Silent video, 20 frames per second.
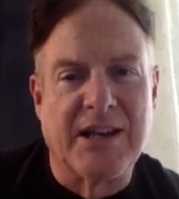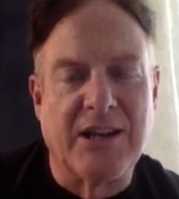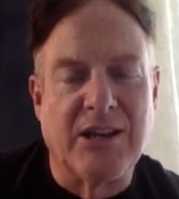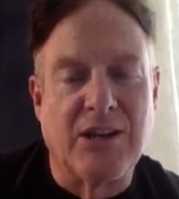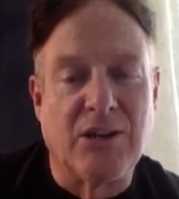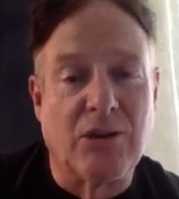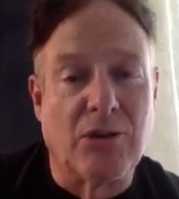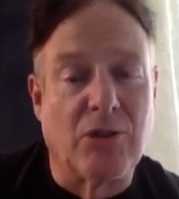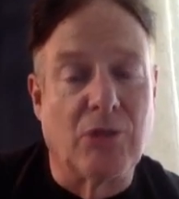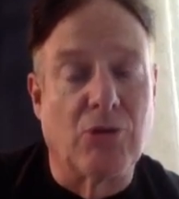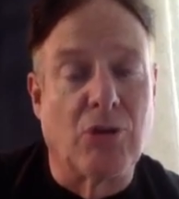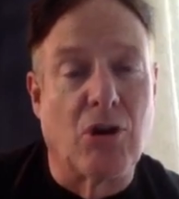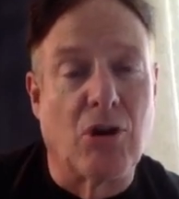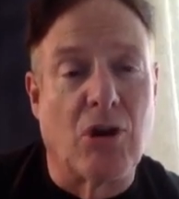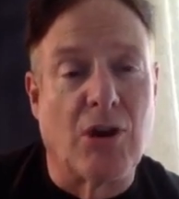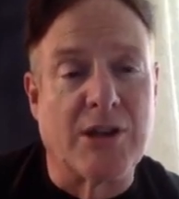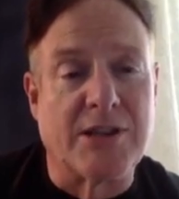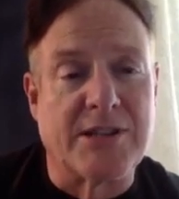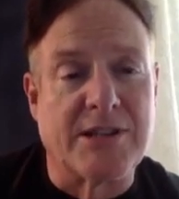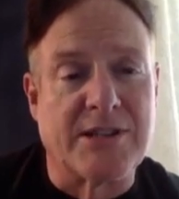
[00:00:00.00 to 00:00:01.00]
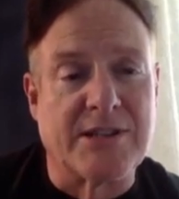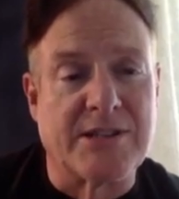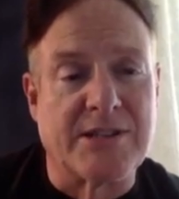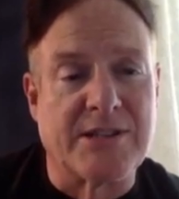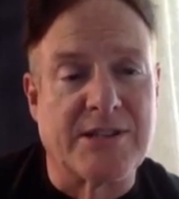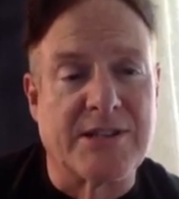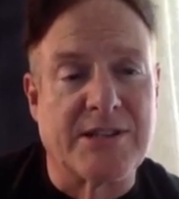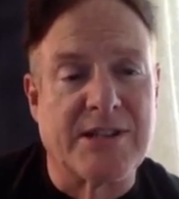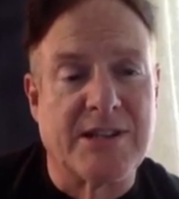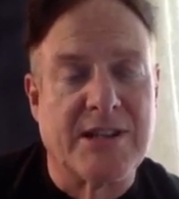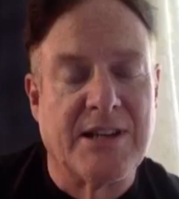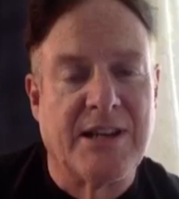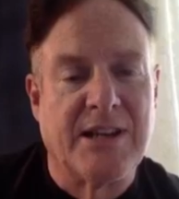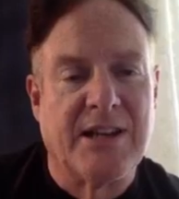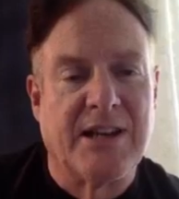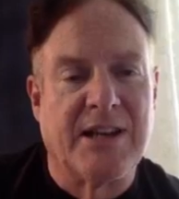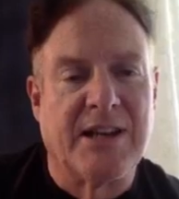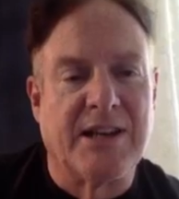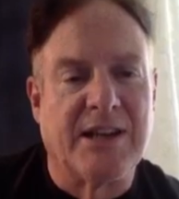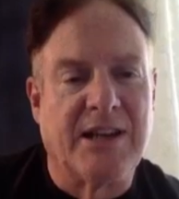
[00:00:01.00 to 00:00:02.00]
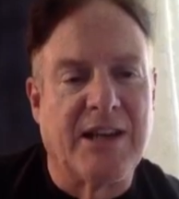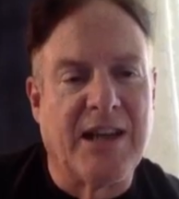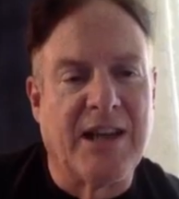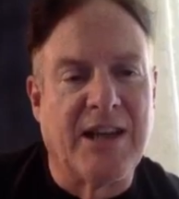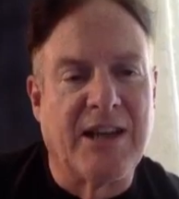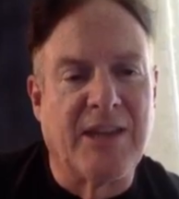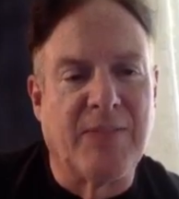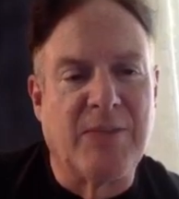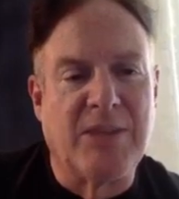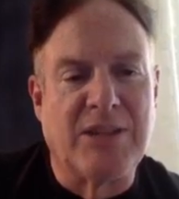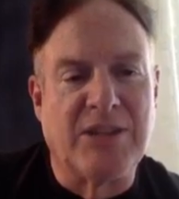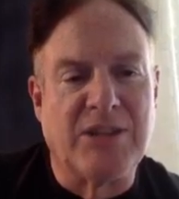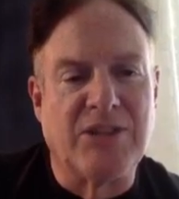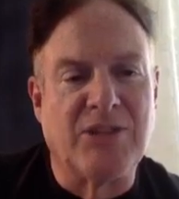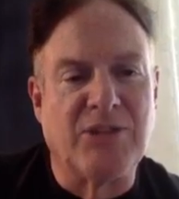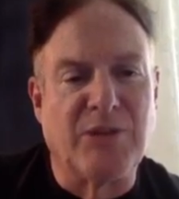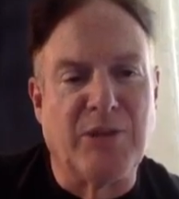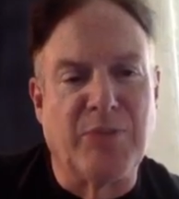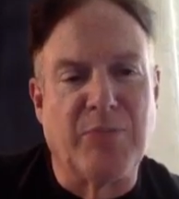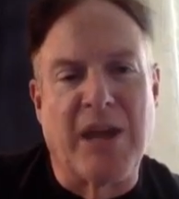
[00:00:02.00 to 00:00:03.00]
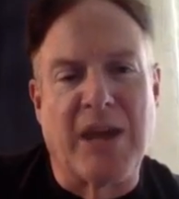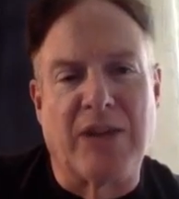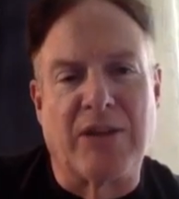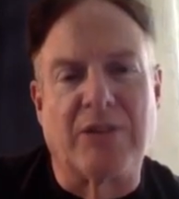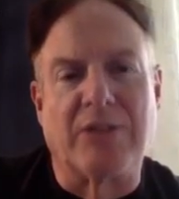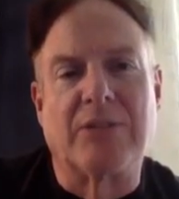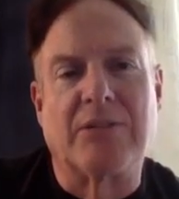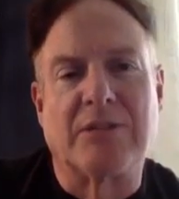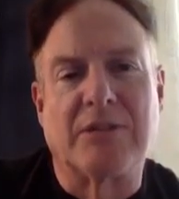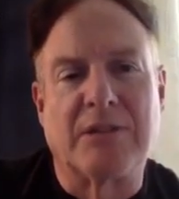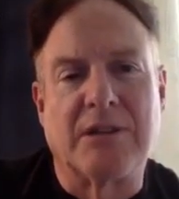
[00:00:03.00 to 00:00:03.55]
your own causes, and commit to doing better.